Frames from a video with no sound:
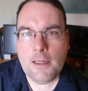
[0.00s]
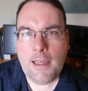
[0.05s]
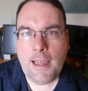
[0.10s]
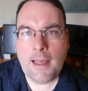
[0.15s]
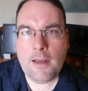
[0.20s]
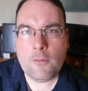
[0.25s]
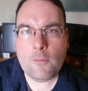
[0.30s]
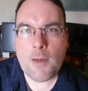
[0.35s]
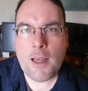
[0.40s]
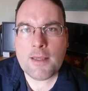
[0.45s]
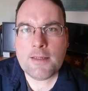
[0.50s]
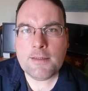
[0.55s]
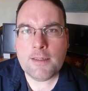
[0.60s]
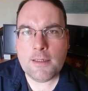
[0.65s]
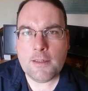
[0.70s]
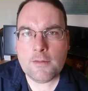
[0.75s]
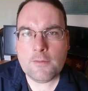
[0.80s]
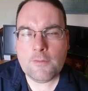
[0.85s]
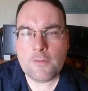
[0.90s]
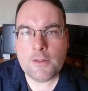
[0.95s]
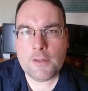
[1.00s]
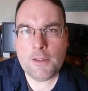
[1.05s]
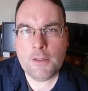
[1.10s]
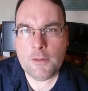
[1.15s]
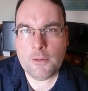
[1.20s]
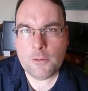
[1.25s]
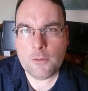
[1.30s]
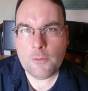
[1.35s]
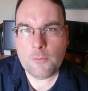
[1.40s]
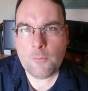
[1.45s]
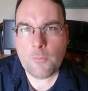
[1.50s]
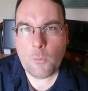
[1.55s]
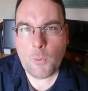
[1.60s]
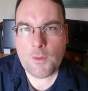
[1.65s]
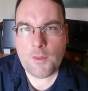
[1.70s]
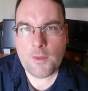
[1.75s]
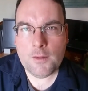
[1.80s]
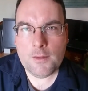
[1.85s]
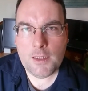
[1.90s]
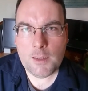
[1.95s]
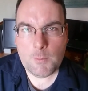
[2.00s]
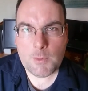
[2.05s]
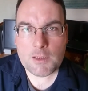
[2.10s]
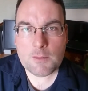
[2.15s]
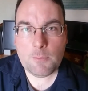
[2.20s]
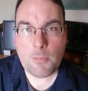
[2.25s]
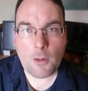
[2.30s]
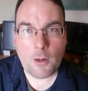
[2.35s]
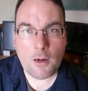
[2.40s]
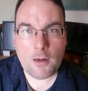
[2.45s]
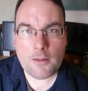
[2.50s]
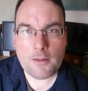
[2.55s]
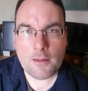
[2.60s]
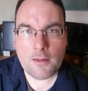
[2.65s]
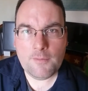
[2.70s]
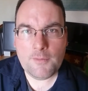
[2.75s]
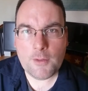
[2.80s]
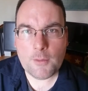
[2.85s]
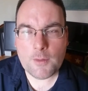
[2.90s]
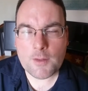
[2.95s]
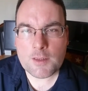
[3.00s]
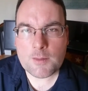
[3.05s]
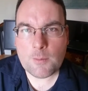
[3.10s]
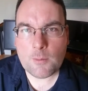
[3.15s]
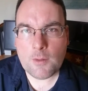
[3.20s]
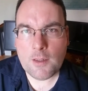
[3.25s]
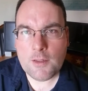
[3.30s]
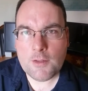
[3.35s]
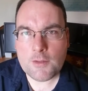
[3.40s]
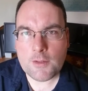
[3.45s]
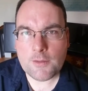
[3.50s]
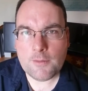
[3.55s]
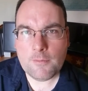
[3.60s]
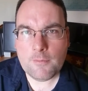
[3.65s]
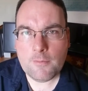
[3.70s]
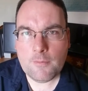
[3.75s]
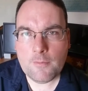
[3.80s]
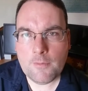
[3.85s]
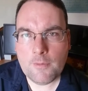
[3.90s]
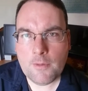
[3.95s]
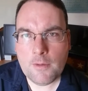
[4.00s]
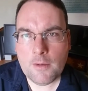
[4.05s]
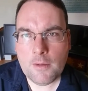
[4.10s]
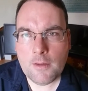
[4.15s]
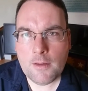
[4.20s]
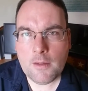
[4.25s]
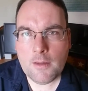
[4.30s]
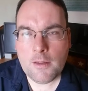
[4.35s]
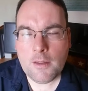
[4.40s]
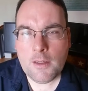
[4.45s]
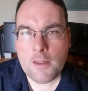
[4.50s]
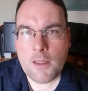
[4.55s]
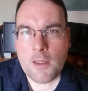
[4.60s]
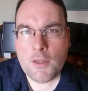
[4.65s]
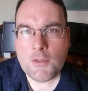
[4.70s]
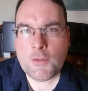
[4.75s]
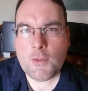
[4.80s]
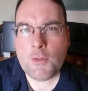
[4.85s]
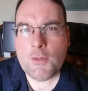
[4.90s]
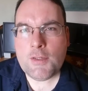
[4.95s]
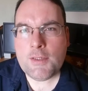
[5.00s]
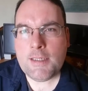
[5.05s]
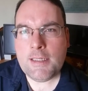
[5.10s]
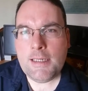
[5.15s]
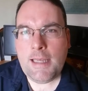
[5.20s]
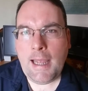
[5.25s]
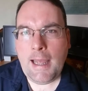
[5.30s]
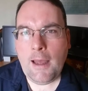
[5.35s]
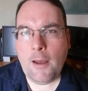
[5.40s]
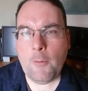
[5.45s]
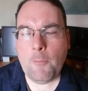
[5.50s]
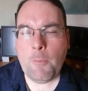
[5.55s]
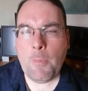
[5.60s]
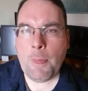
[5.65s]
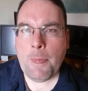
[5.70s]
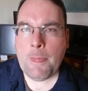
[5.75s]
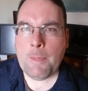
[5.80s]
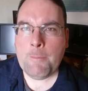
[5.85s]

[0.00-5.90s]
and resonant for you with the deepest part of your inspiration. So you see how